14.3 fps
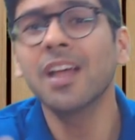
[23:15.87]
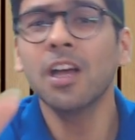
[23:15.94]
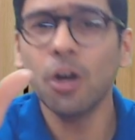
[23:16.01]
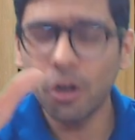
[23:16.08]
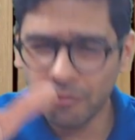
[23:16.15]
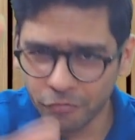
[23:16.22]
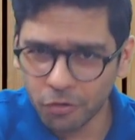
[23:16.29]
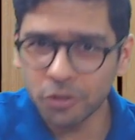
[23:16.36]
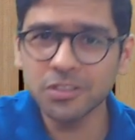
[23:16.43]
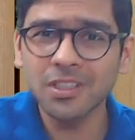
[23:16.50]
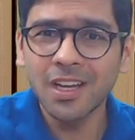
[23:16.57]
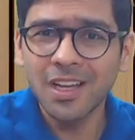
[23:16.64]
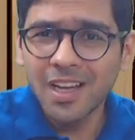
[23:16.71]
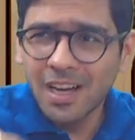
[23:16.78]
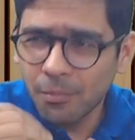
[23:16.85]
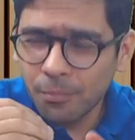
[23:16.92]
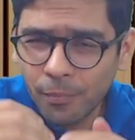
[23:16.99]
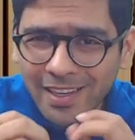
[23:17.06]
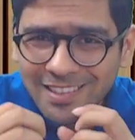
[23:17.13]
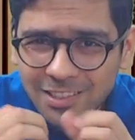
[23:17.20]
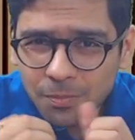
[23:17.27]
Of course,
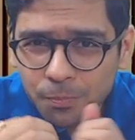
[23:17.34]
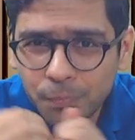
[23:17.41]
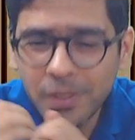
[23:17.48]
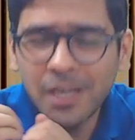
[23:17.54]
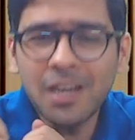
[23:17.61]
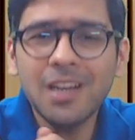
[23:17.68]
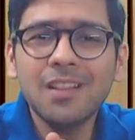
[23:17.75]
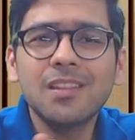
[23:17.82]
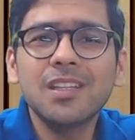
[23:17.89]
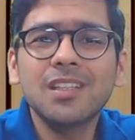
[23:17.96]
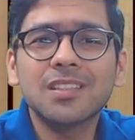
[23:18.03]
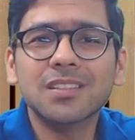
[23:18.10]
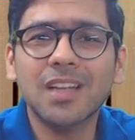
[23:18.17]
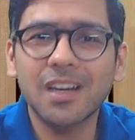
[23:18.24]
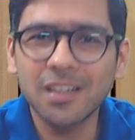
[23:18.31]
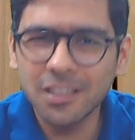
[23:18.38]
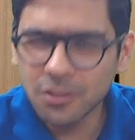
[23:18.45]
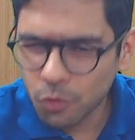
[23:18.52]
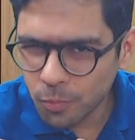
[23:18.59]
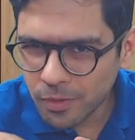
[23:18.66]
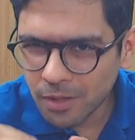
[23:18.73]
my speed in these standards
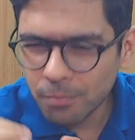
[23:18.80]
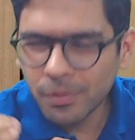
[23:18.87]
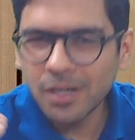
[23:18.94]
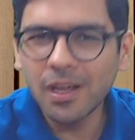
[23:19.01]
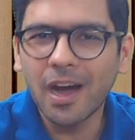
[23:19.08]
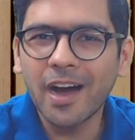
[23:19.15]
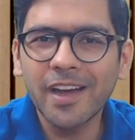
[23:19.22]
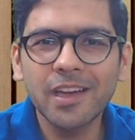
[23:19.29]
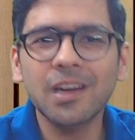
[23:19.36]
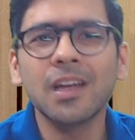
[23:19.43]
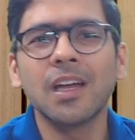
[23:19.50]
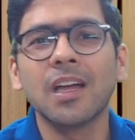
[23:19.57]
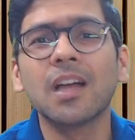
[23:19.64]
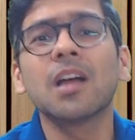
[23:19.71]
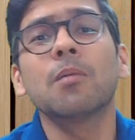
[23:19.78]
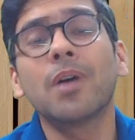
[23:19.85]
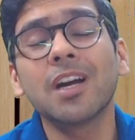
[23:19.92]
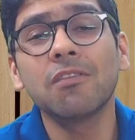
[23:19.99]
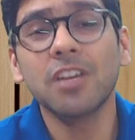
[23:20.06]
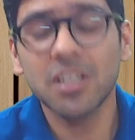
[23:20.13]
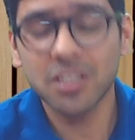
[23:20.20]
would be a bit higher,
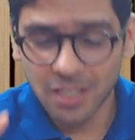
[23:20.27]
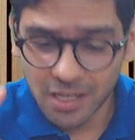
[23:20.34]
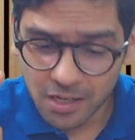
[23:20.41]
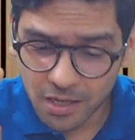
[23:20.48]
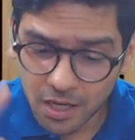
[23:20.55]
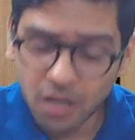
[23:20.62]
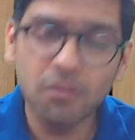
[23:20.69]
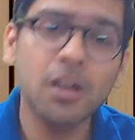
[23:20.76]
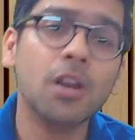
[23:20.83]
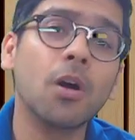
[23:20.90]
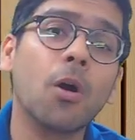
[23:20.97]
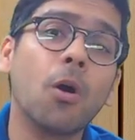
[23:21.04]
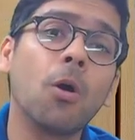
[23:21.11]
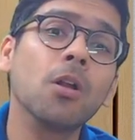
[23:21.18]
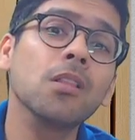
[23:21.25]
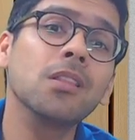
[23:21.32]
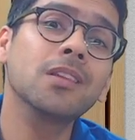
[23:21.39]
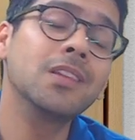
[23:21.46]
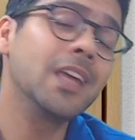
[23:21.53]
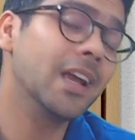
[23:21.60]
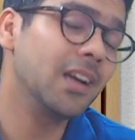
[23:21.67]
but we shall cover all
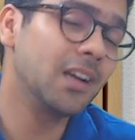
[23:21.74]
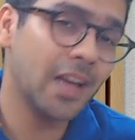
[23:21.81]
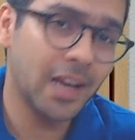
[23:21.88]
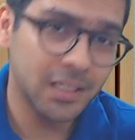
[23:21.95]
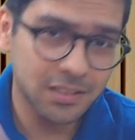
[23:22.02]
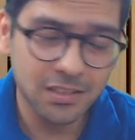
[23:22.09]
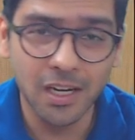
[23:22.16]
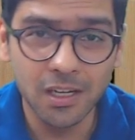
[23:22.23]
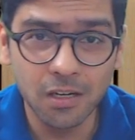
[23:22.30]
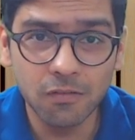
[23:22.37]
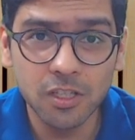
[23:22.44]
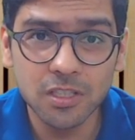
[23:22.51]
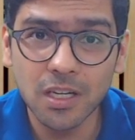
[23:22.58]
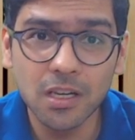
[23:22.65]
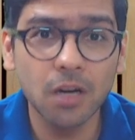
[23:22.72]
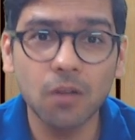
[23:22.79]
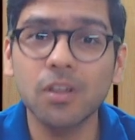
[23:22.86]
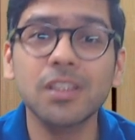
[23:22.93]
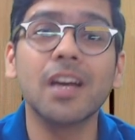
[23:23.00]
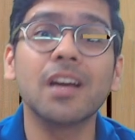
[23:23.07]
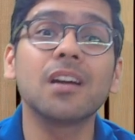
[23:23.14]
the entire standard. We shall cover
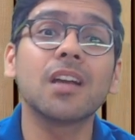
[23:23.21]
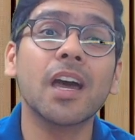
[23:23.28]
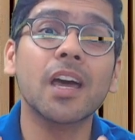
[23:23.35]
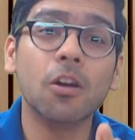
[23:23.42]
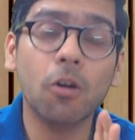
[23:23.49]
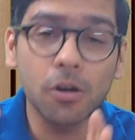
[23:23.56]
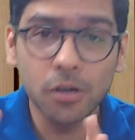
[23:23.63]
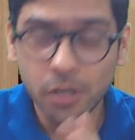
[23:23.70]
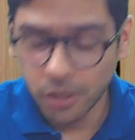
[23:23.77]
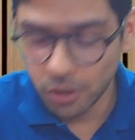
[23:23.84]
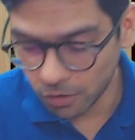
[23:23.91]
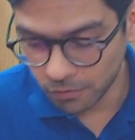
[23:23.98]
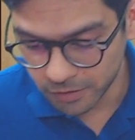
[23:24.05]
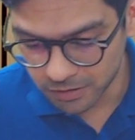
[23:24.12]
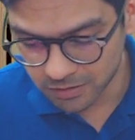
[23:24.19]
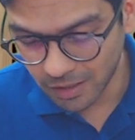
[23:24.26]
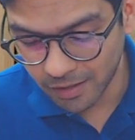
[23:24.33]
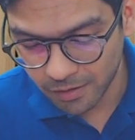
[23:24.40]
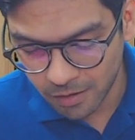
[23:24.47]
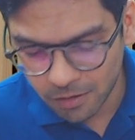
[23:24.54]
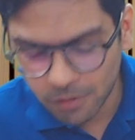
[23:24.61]
the entire content of the
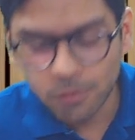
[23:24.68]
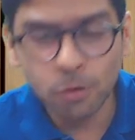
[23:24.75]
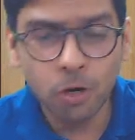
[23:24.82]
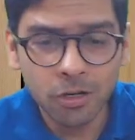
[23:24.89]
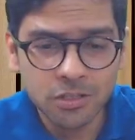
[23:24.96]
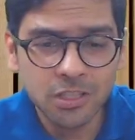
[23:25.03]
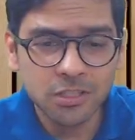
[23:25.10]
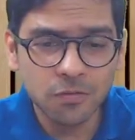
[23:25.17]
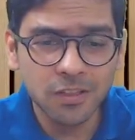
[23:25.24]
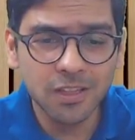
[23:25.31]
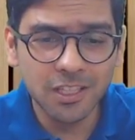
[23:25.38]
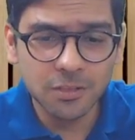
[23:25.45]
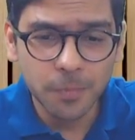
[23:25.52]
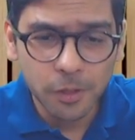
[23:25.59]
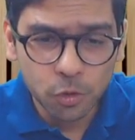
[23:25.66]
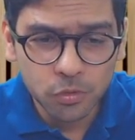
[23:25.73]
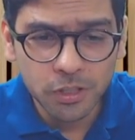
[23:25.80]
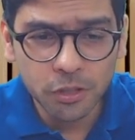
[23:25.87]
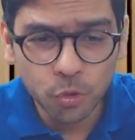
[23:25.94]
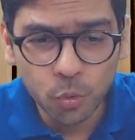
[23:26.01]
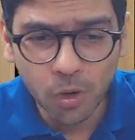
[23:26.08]
standard, not just with respect to the
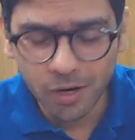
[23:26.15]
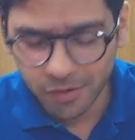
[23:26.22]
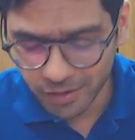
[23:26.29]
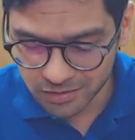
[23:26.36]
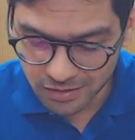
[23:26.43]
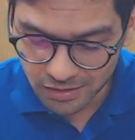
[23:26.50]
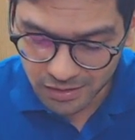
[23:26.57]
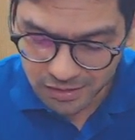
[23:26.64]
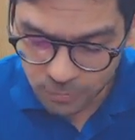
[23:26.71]
200 series,